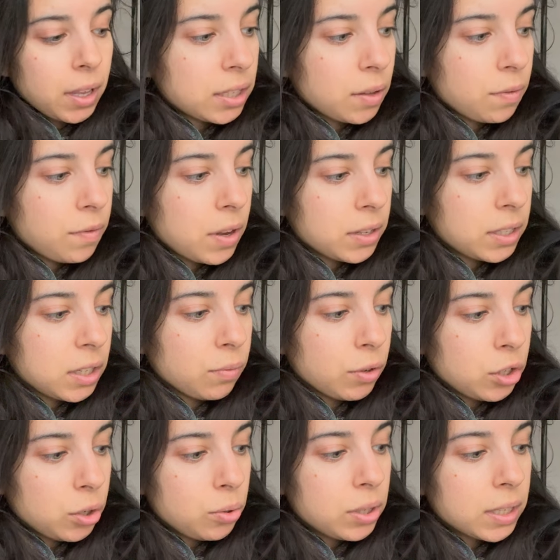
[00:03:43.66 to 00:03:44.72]
But fasting
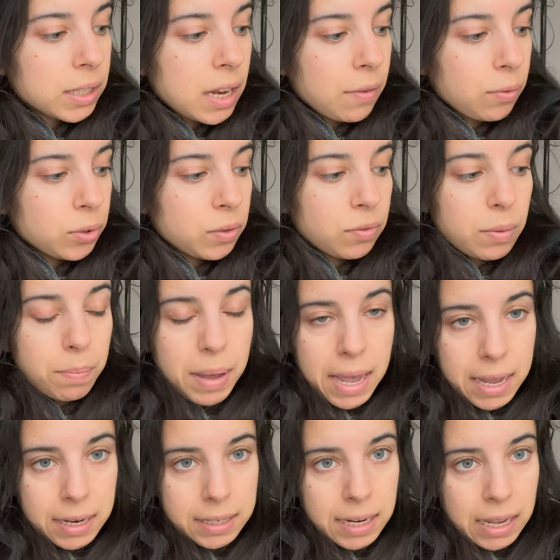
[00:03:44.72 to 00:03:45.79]
reduces levels of the
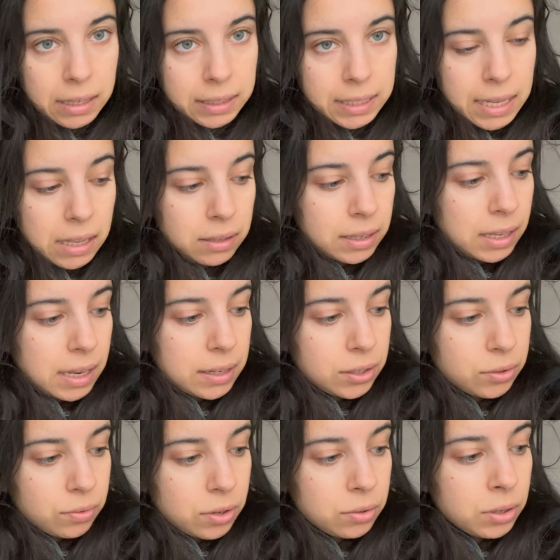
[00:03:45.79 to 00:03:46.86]
bad LDL
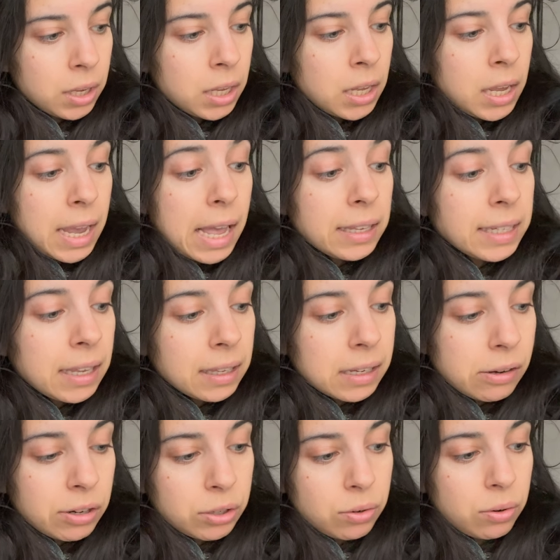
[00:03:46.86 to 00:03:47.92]
cholesterol. LDL
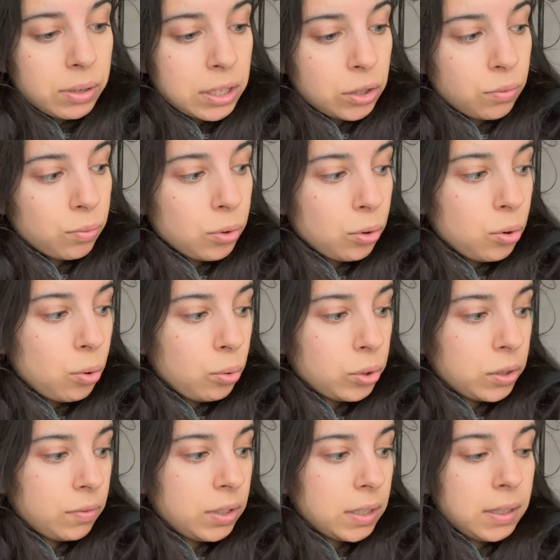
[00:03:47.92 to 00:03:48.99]
cholesterol is the root
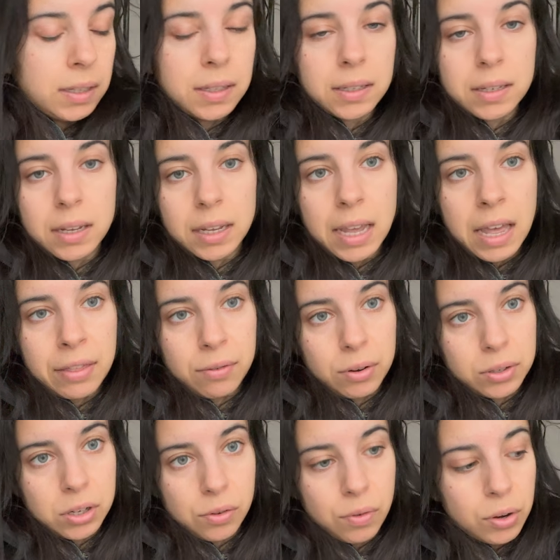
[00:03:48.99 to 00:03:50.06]
cause of diseases like
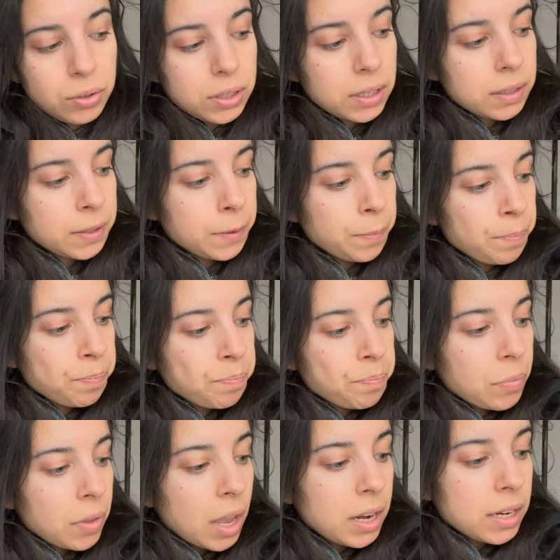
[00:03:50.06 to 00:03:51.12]
atherosclerosis.
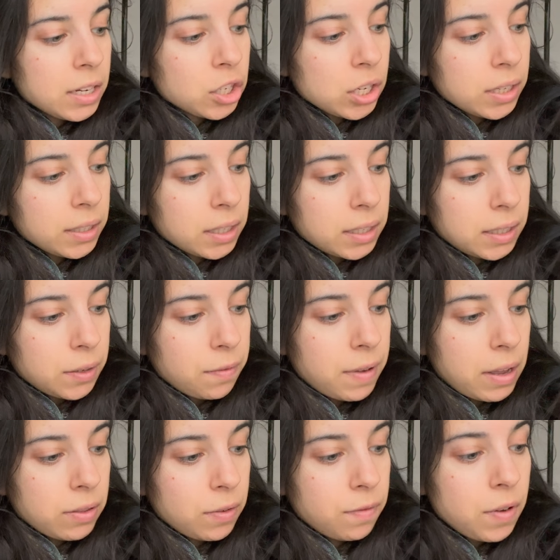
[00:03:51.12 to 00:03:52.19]
And additionally, studies have
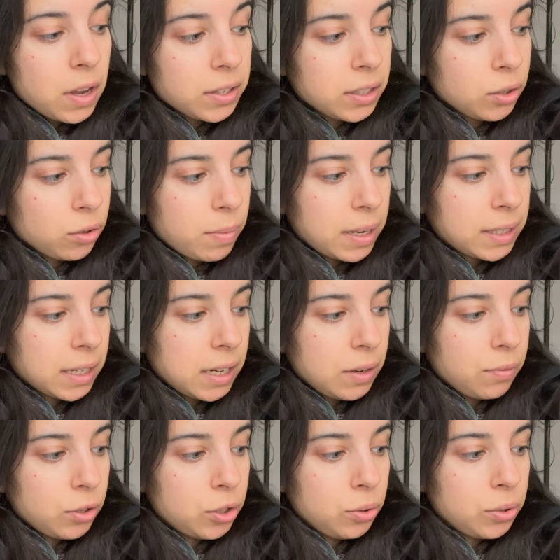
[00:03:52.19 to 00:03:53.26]
found that fasting dramatically
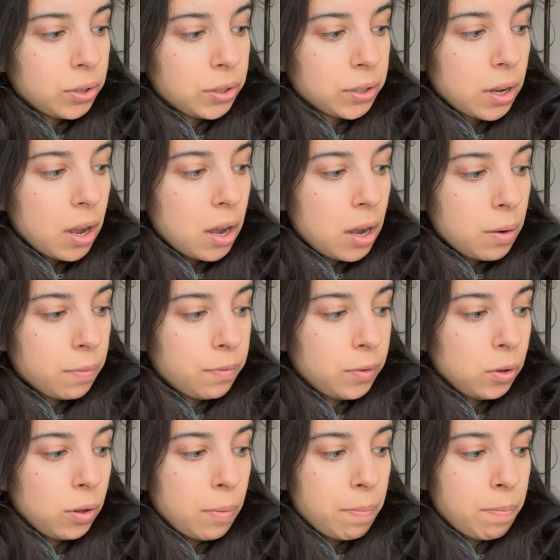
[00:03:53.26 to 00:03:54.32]
reduces
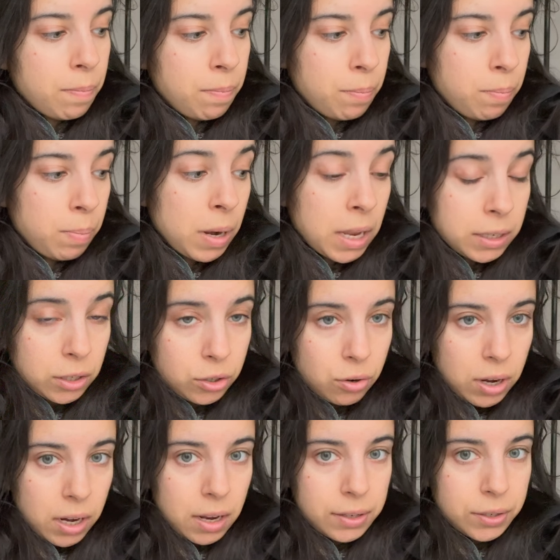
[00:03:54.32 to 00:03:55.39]
harmful blood
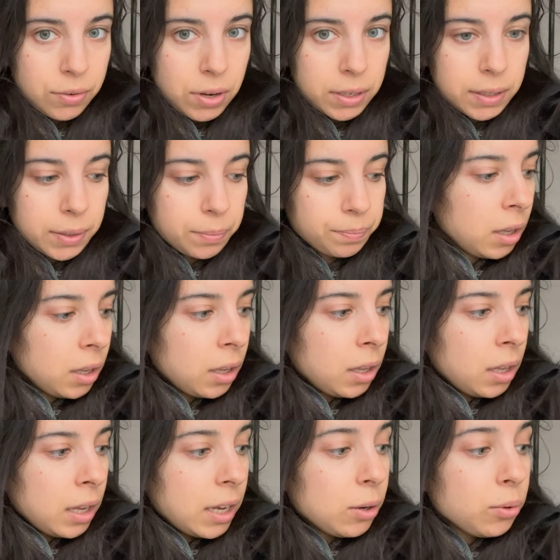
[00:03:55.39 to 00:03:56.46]
triglycerides.
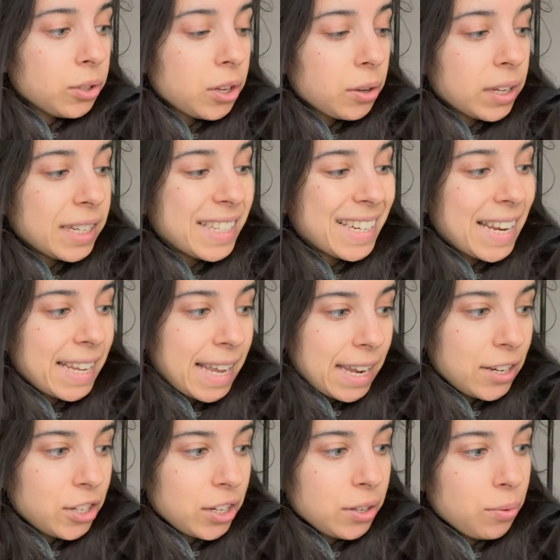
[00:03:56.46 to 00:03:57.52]
It also can delay
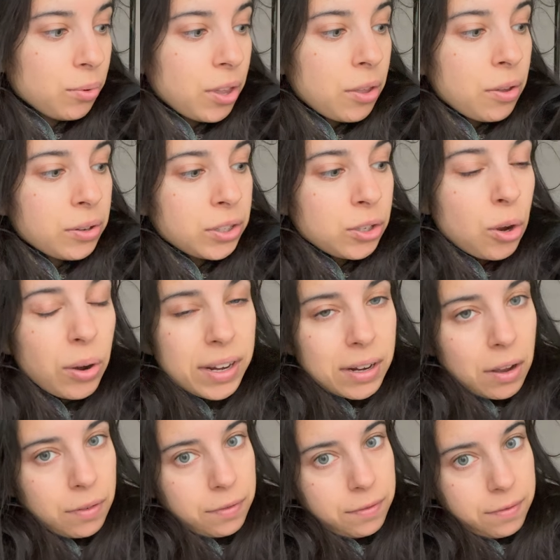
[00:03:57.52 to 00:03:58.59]
aging, although there's not
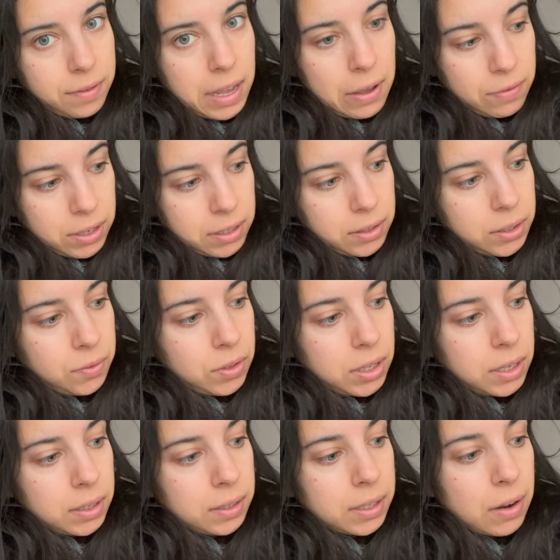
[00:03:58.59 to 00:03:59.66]
enough evidence for
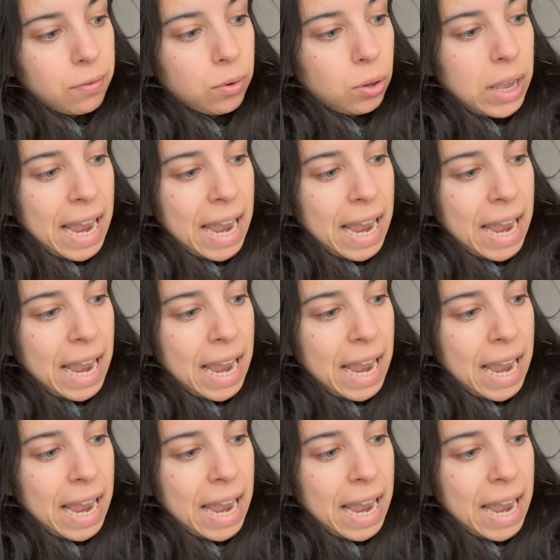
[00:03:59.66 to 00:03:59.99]
this. Several